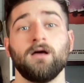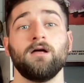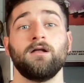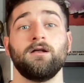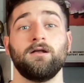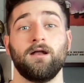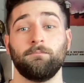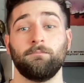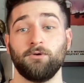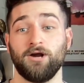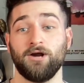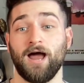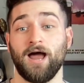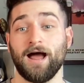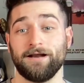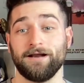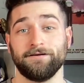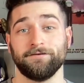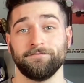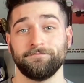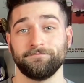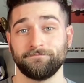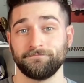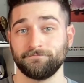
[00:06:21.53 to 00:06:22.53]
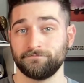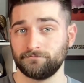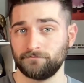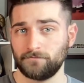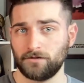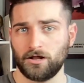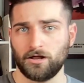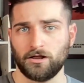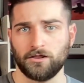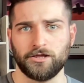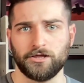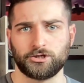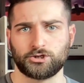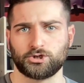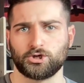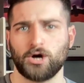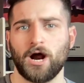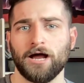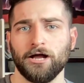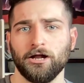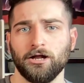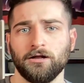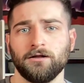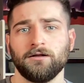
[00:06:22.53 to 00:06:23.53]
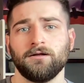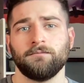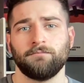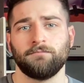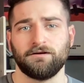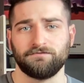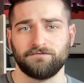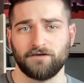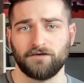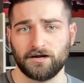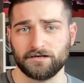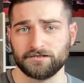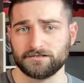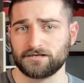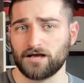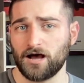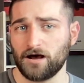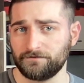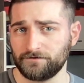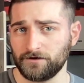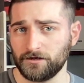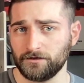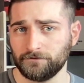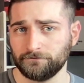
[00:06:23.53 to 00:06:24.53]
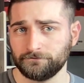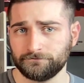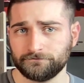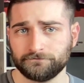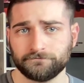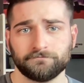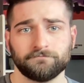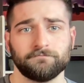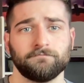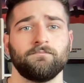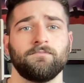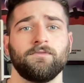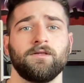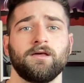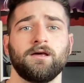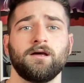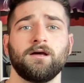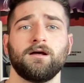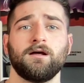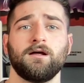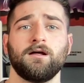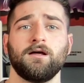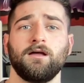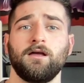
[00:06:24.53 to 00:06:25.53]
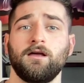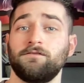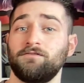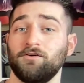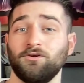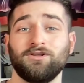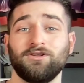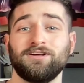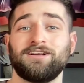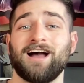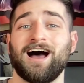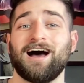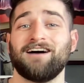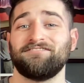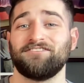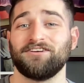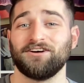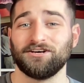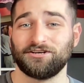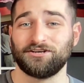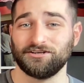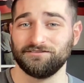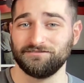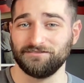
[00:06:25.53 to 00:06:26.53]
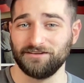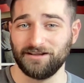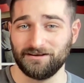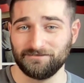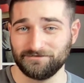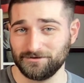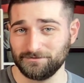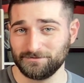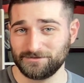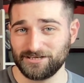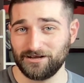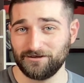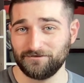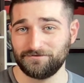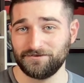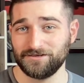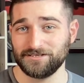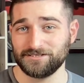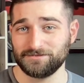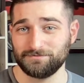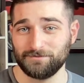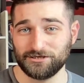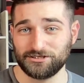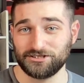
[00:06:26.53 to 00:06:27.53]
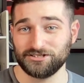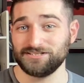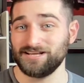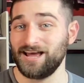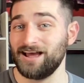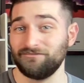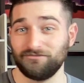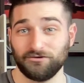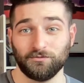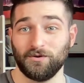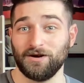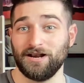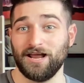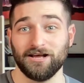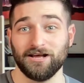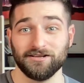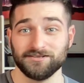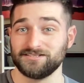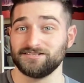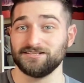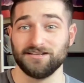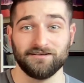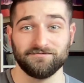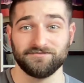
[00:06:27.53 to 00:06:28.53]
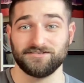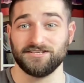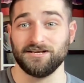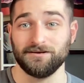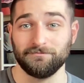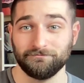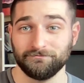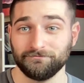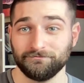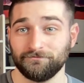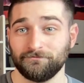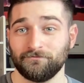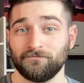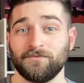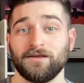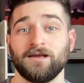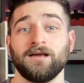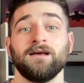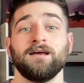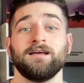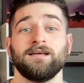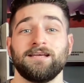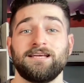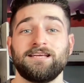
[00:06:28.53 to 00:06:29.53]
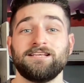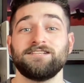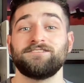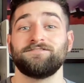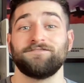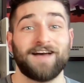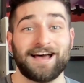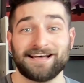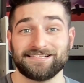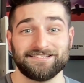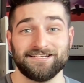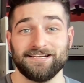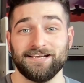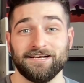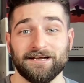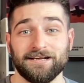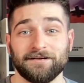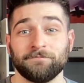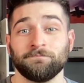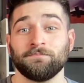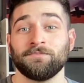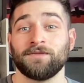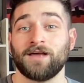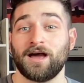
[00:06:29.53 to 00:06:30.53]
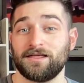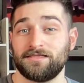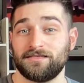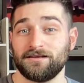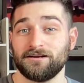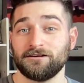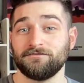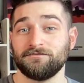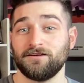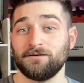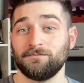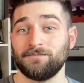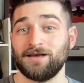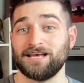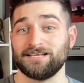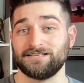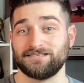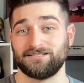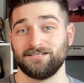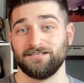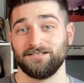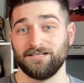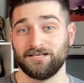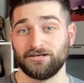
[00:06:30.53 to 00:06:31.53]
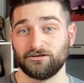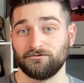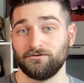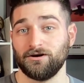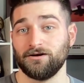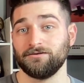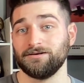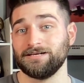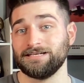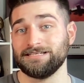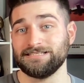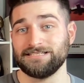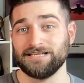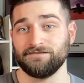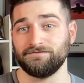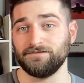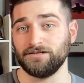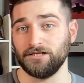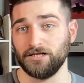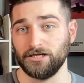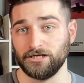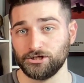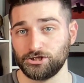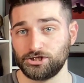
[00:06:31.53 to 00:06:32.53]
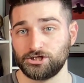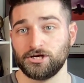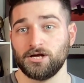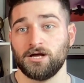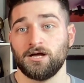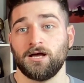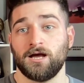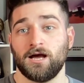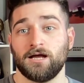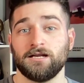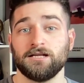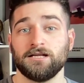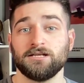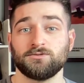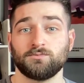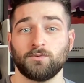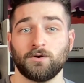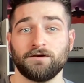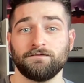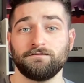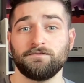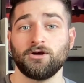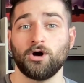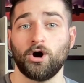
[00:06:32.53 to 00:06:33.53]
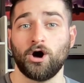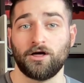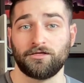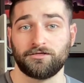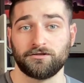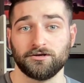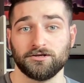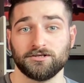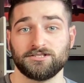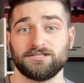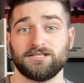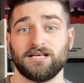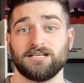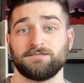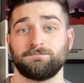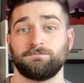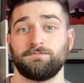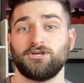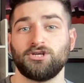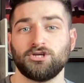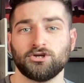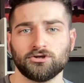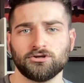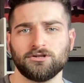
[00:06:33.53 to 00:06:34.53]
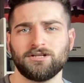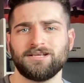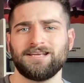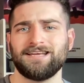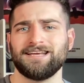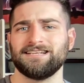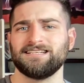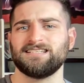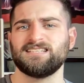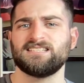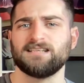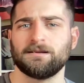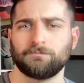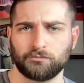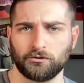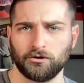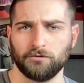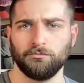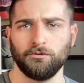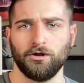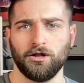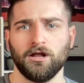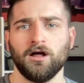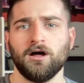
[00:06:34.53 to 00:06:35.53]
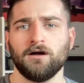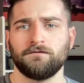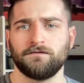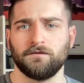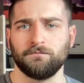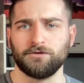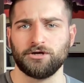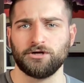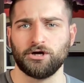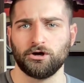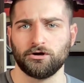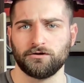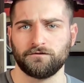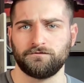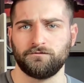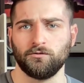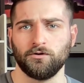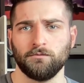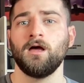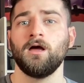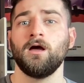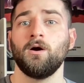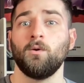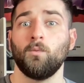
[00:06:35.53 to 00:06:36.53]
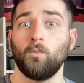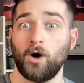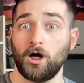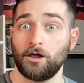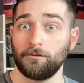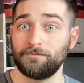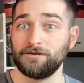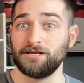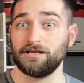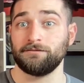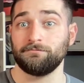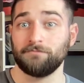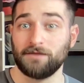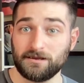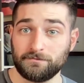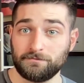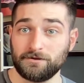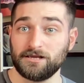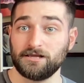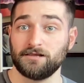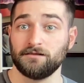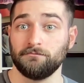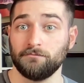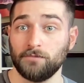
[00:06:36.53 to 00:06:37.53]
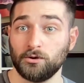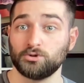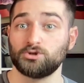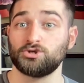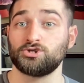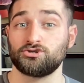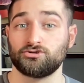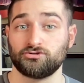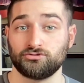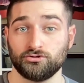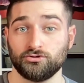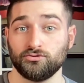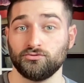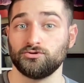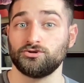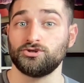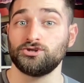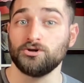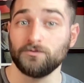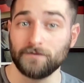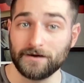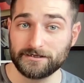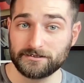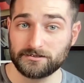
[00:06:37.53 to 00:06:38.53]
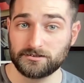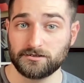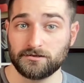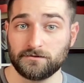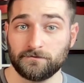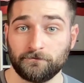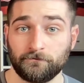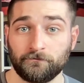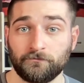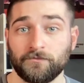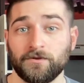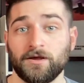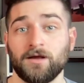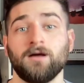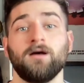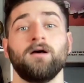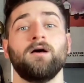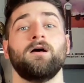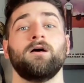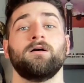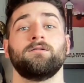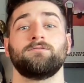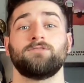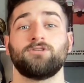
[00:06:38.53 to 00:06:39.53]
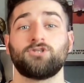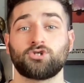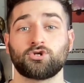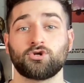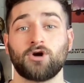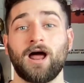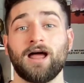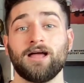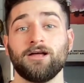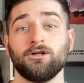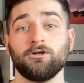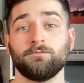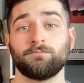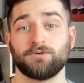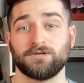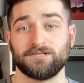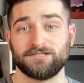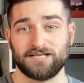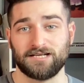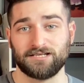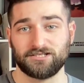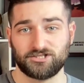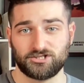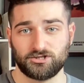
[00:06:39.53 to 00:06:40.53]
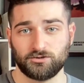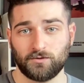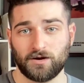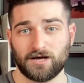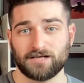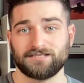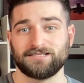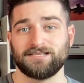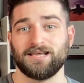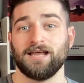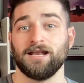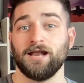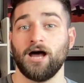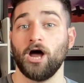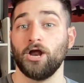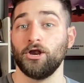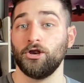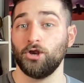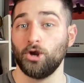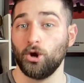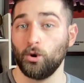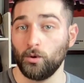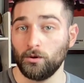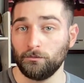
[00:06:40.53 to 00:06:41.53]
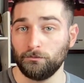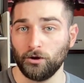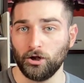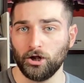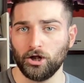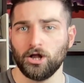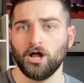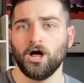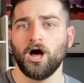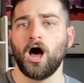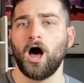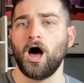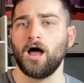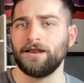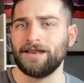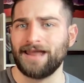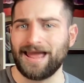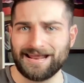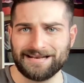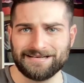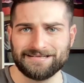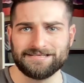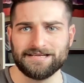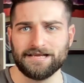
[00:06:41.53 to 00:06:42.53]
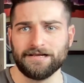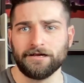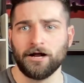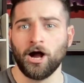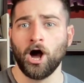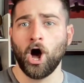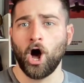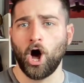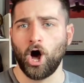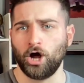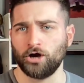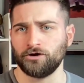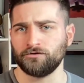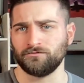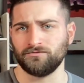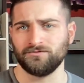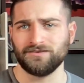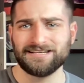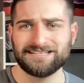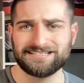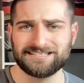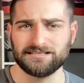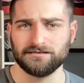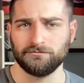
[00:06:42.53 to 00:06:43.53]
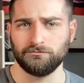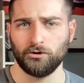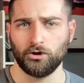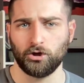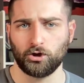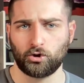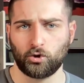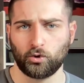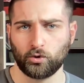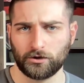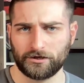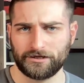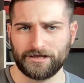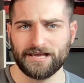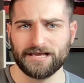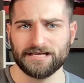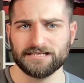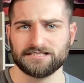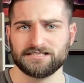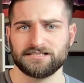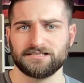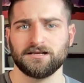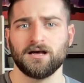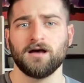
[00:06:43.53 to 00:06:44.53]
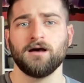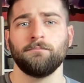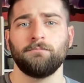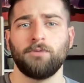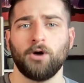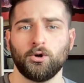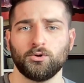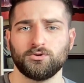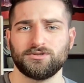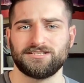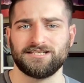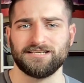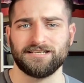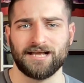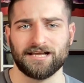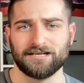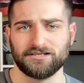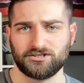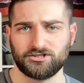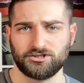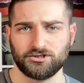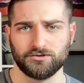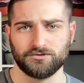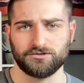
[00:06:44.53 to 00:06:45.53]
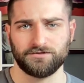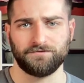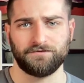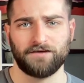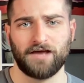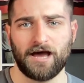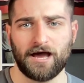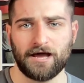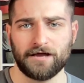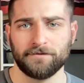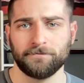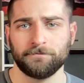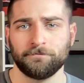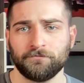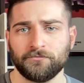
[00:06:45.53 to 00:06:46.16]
number 9, The Trial by Franz Kafka. If only Kafka could have loved himself as much as everyone else loves him. He's fascinating. I think of him as the literary David Lynch, and he's one of the authors that's purely inseparable from the art form while being maybe the most true to it. The Trial presents to us an unknowable, unending, unreasonable court case posed against Joseph K.